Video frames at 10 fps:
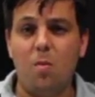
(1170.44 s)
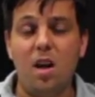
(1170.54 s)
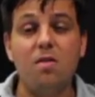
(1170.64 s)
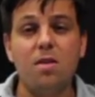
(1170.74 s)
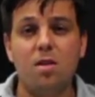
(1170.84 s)

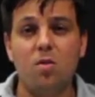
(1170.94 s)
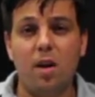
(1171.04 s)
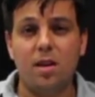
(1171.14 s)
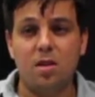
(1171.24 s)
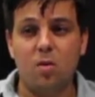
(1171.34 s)
Even the
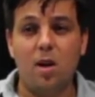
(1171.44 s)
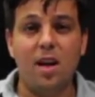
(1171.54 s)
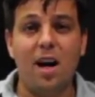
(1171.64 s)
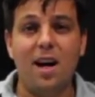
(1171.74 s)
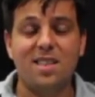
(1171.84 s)
director, when
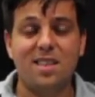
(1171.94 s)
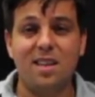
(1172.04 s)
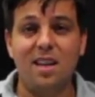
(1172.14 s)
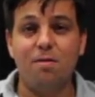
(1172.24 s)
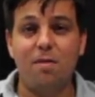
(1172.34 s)
asked
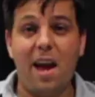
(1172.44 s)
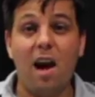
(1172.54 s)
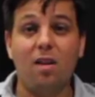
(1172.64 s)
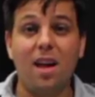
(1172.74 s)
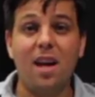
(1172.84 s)
if
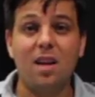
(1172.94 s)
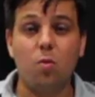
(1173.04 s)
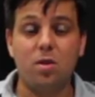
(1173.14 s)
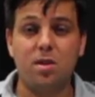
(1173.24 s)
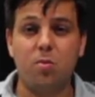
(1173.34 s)
Our Land
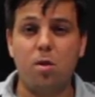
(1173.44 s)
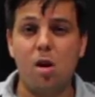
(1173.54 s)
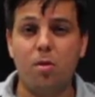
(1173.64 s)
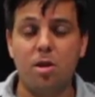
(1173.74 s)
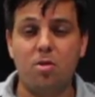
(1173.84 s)
was an
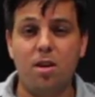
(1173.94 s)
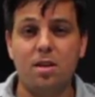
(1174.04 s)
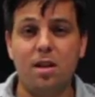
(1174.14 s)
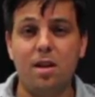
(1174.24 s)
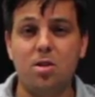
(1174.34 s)
appropriate
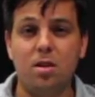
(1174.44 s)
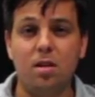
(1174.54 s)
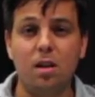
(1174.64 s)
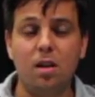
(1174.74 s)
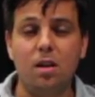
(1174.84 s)
translation,
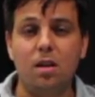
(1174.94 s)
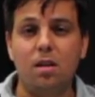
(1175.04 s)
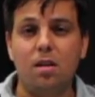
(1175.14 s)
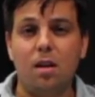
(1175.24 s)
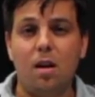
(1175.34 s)

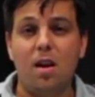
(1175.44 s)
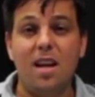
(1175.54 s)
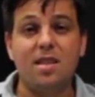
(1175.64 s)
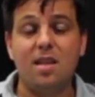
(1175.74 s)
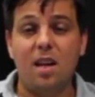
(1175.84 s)

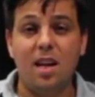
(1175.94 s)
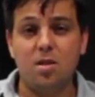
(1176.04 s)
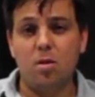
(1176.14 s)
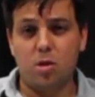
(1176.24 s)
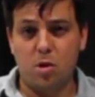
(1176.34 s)
he said
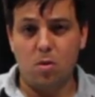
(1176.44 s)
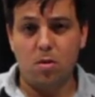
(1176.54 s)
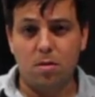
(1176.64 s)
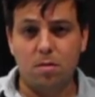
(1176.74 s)
he's not sure.